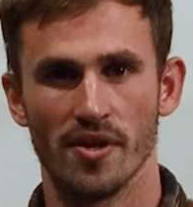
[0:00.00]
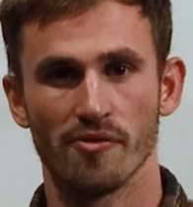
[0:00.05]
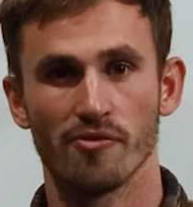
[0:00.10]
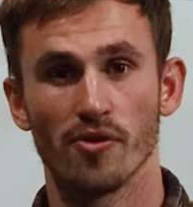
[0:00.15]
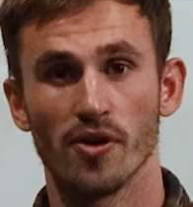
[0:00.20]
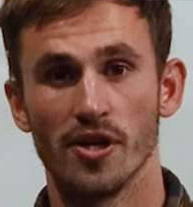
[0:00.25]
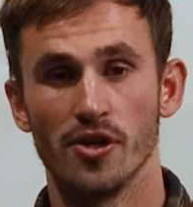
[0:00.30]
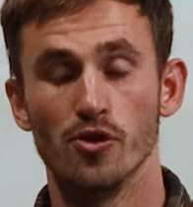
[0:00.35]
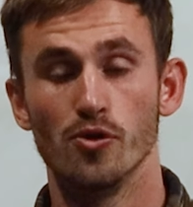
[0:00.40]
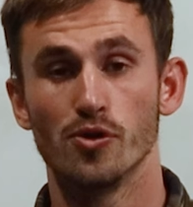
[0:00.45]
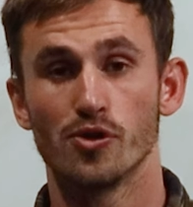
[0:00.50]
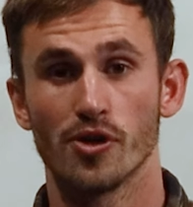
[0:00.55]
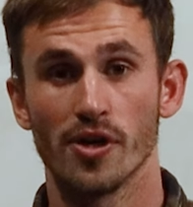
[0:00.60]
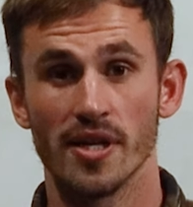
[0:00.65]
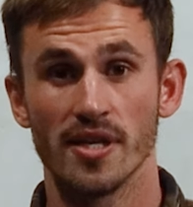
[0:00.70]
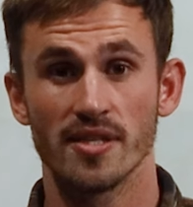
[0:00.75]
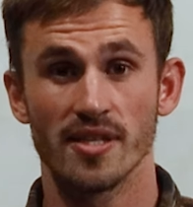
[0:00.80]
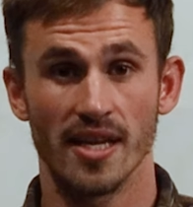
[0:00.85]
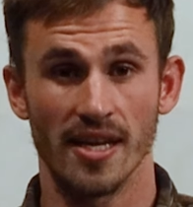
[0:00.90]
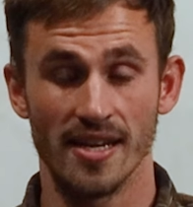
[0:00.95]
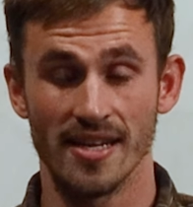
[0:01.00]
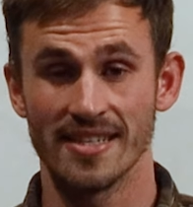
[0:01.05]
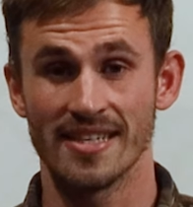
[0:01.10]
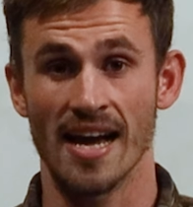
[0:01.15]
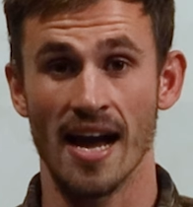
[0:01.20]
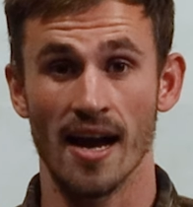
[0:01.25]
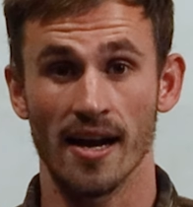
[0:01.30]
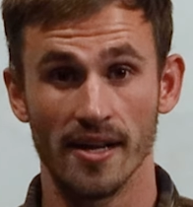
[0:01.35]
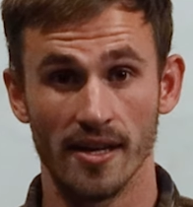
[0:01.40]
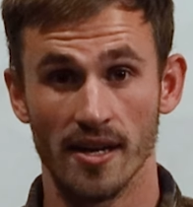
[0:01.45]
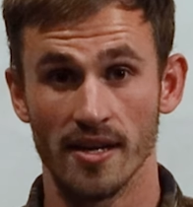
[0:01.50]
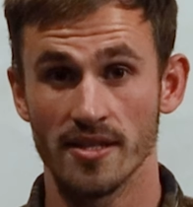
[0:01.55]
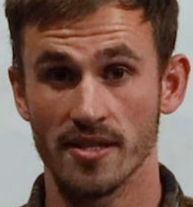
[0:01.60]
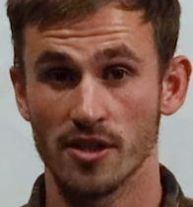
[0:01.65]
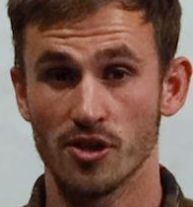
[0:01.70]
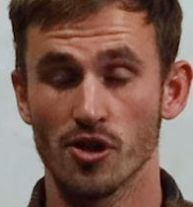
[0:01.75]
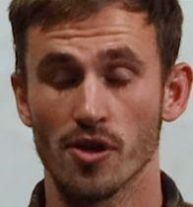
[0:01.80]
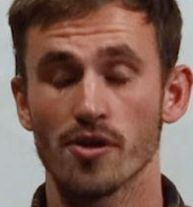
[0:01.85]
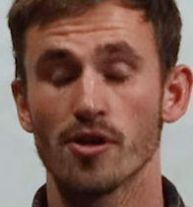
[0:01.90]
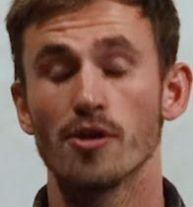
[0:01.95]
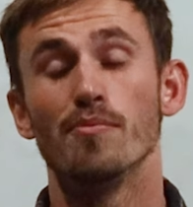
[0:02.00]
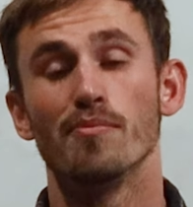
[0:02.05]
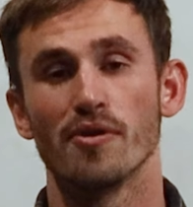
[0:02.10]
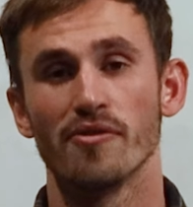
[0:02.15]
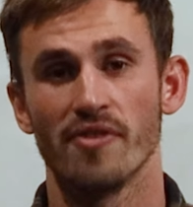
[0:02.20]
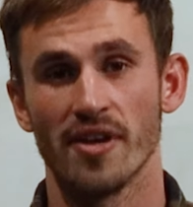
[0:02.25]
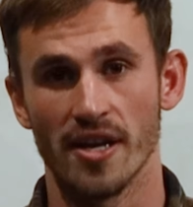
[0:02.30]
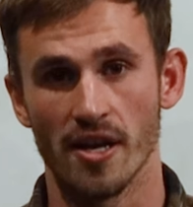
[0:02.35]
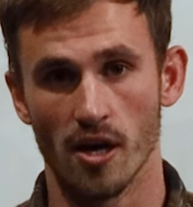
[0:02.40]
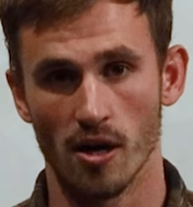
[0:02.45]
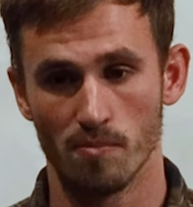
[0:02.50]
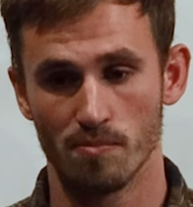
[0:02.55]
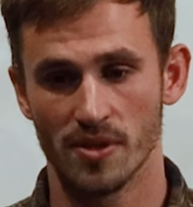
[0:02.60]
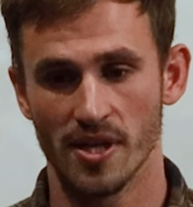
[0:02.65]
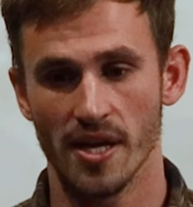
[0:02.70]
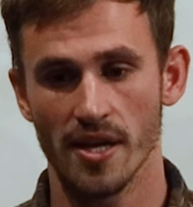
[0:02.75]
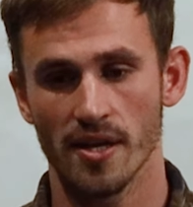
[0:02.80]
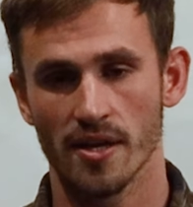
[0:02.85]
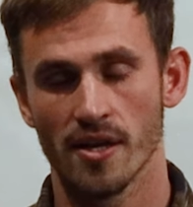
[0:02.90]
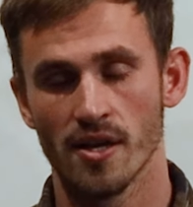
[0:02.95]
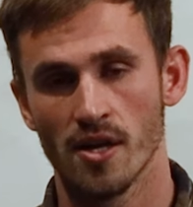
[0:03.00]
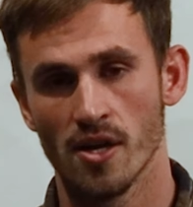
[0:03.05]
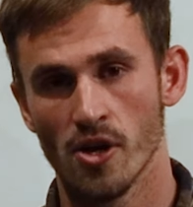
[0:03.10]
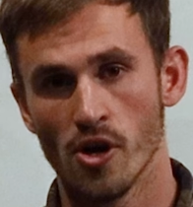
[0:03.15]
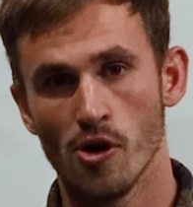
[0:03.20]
different nutrients can antagonize each other and prevent uptake,